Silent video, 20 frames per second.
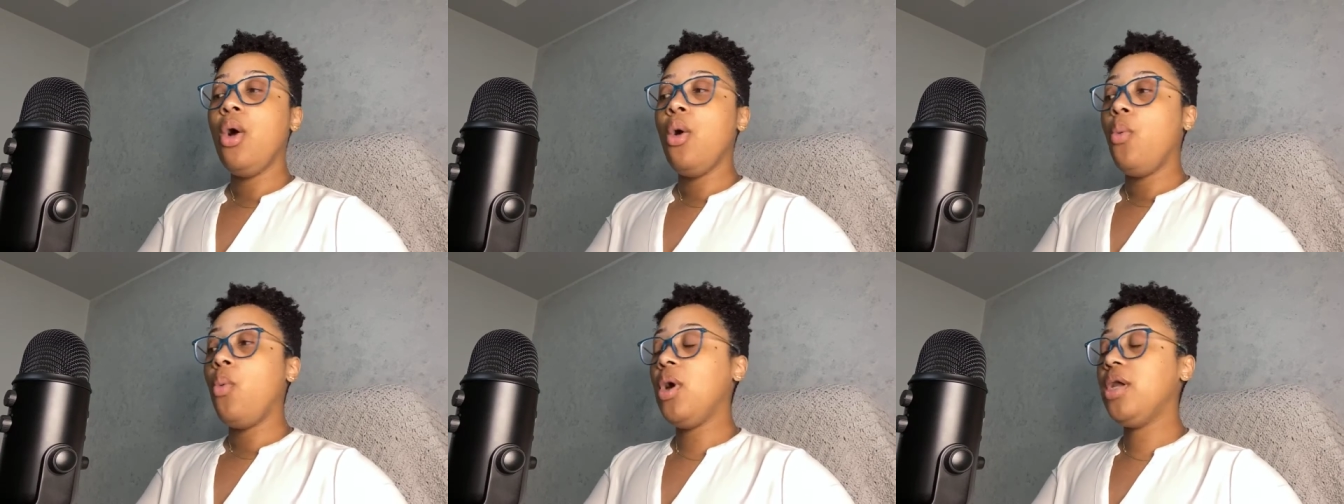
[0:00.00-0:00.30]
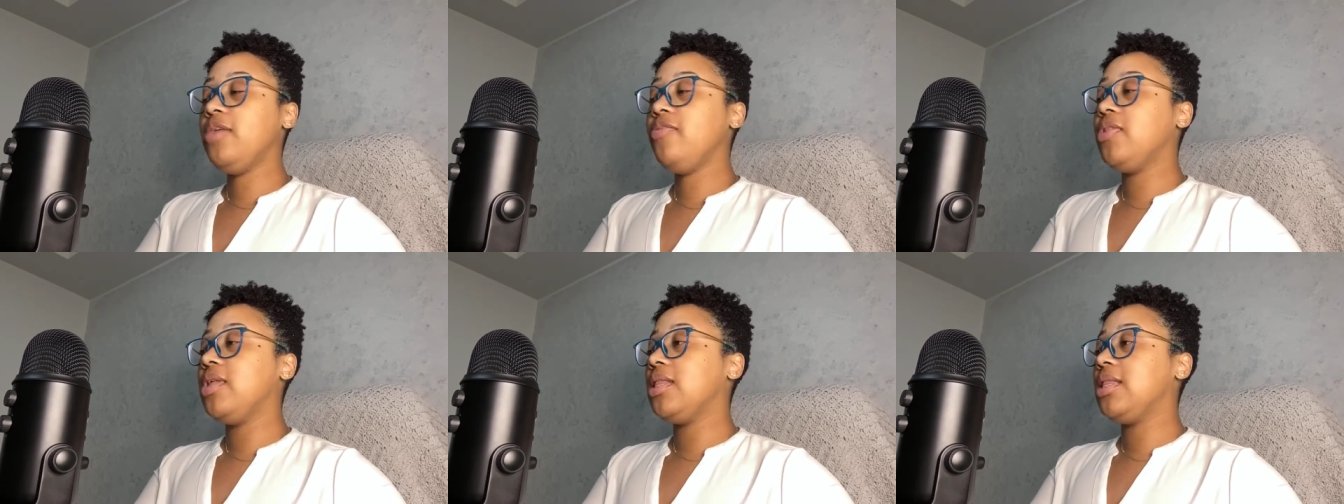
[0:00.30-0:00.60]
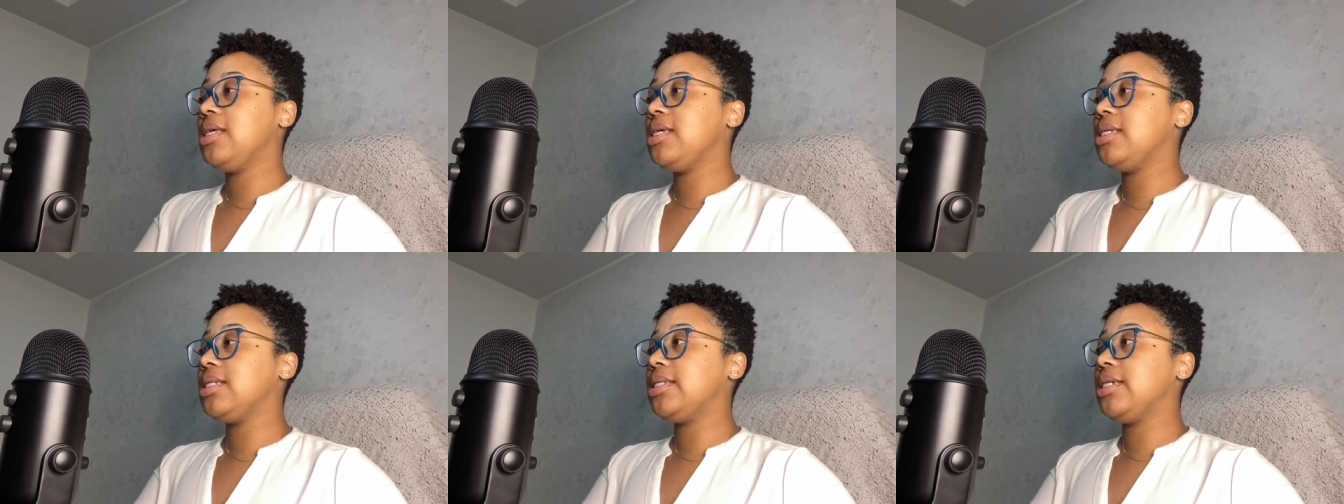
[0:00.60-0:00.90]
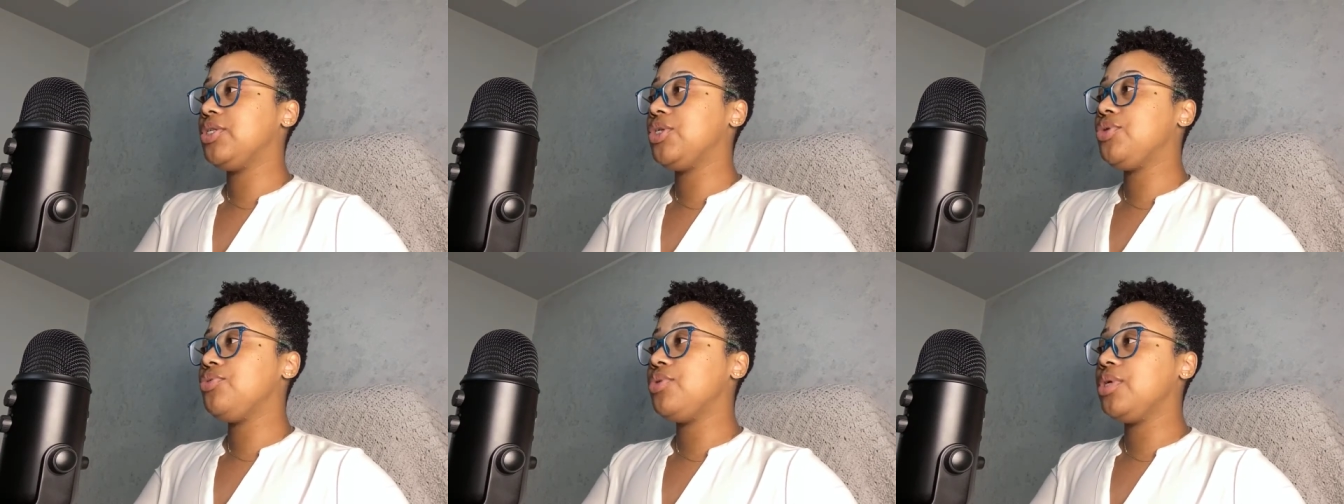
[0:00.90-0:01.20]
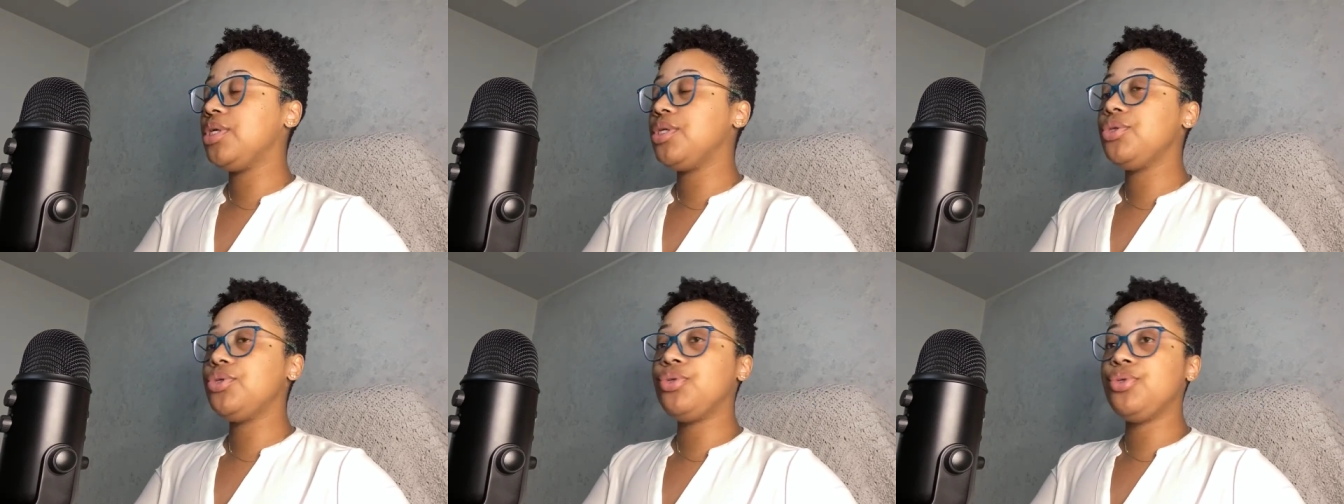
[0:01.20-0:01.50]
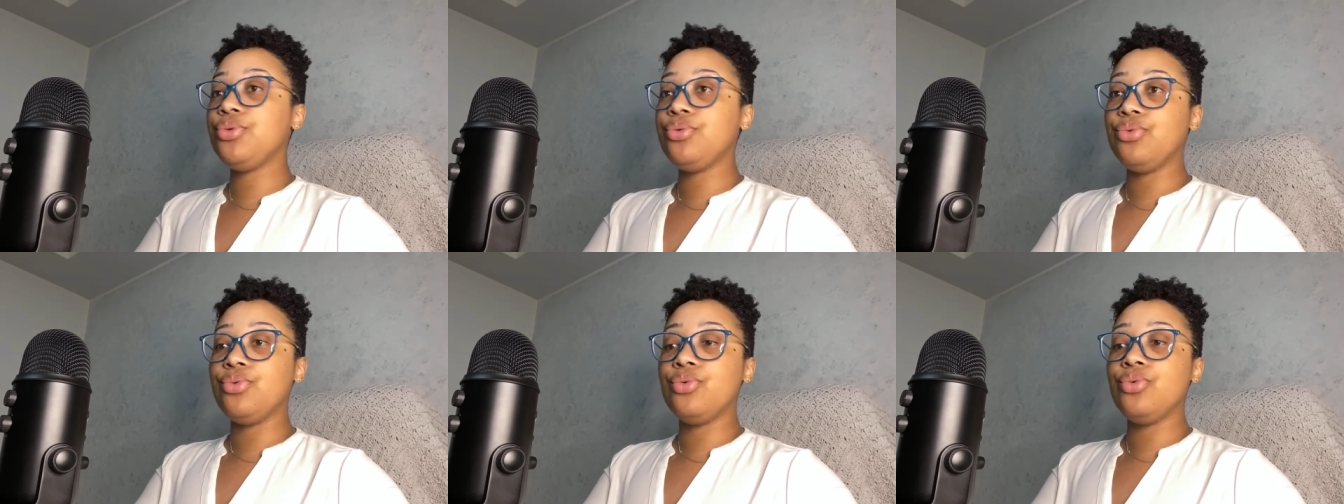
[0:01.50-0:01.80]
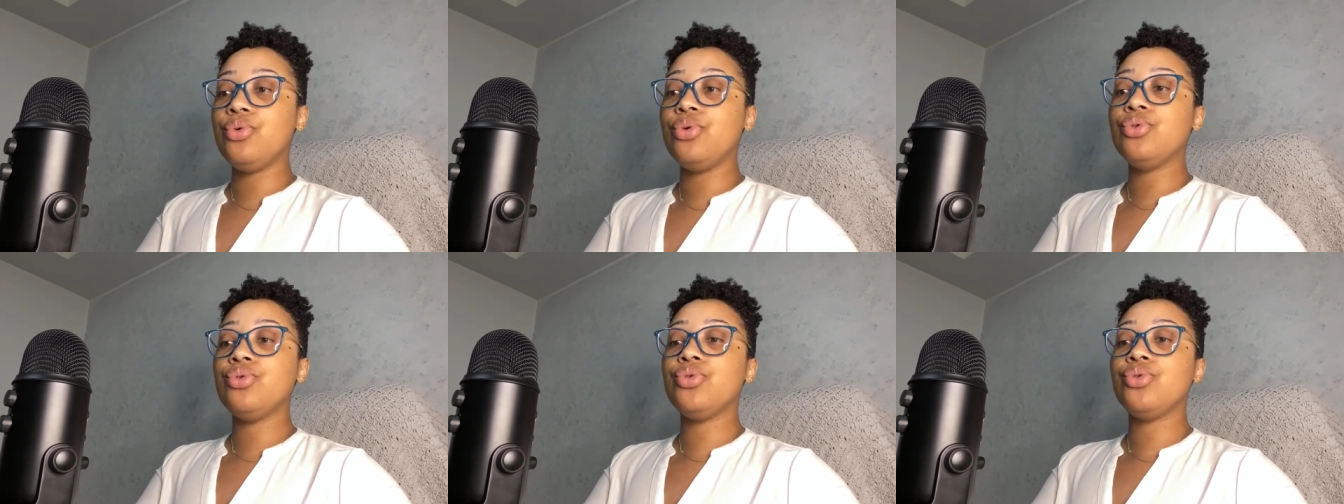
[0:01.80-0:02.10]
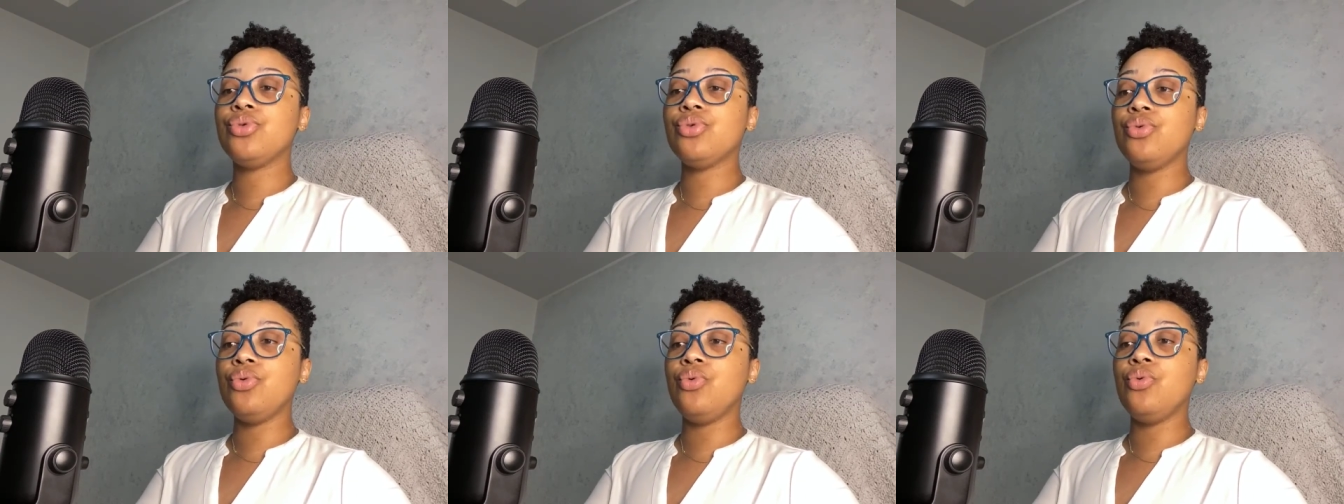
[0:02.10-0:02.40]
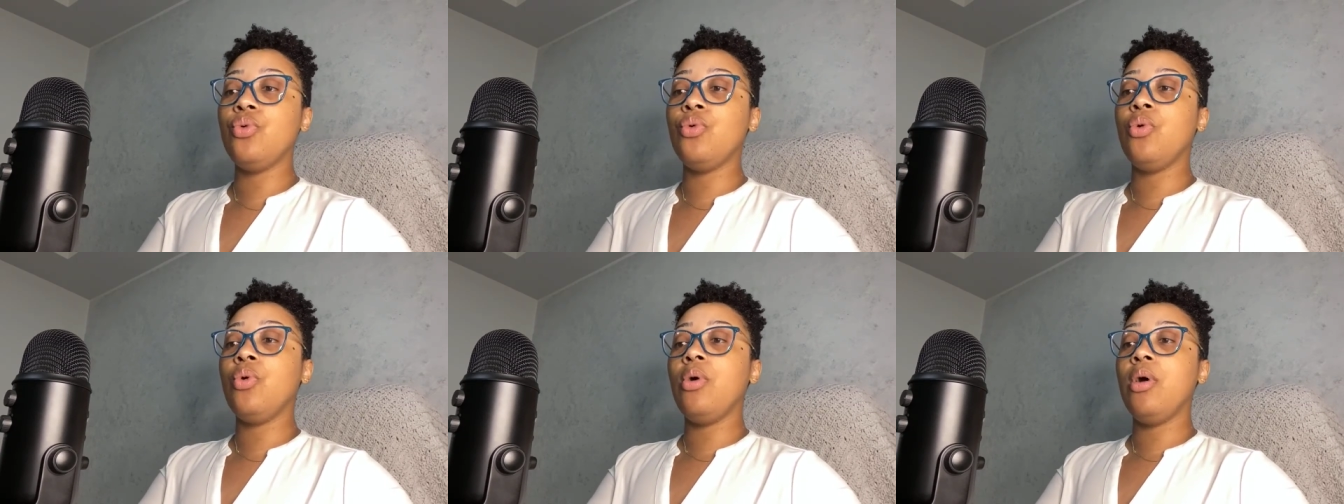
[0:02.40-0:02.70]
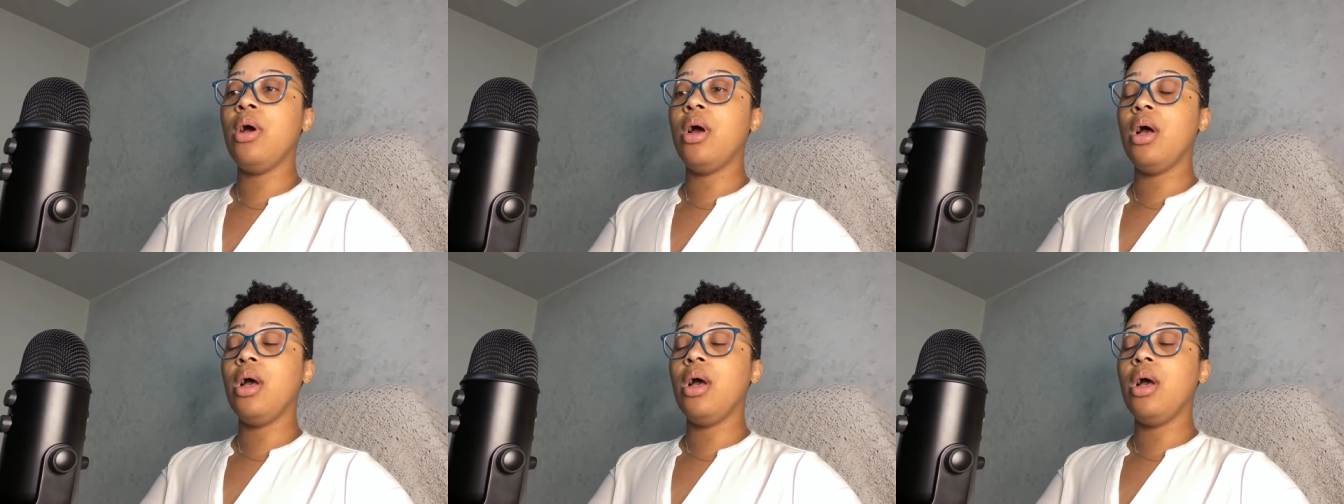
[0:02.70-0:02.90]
One of the things that you can do to